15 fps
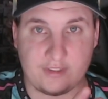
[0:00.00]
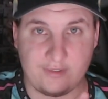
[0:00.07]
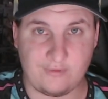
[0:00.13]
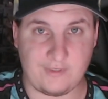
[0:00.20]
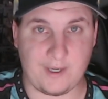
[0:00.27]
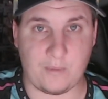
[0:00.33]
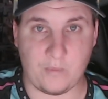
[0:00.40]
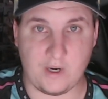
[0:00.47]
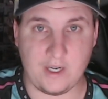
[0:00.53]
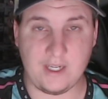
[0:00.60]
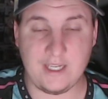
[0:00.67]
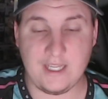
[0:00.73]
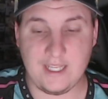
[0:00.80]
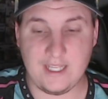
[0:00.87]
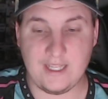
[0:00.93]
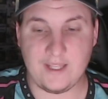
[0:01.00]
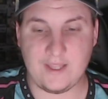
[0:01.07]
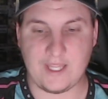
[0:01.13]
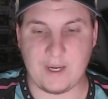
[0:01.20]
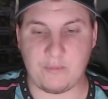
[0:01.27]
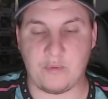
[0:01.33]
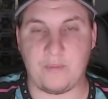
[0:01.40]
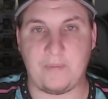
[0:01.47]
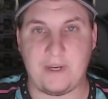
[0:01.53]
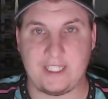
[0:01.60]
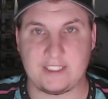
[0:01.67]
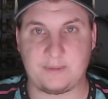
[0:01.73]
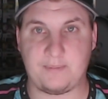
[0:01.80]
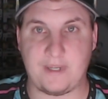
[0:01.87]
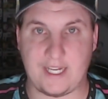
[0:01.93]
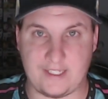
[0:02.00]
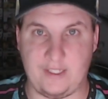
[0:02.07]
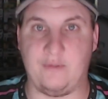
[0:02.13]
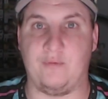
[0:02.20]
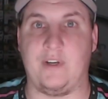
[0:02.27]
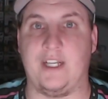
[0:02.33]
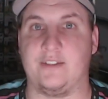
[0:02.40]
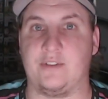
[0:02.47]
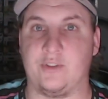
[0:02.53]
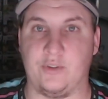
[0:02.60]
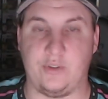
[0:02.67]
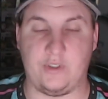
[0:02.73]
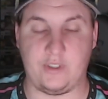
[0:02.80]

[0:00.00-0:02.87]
in round one that will bounce back in round two,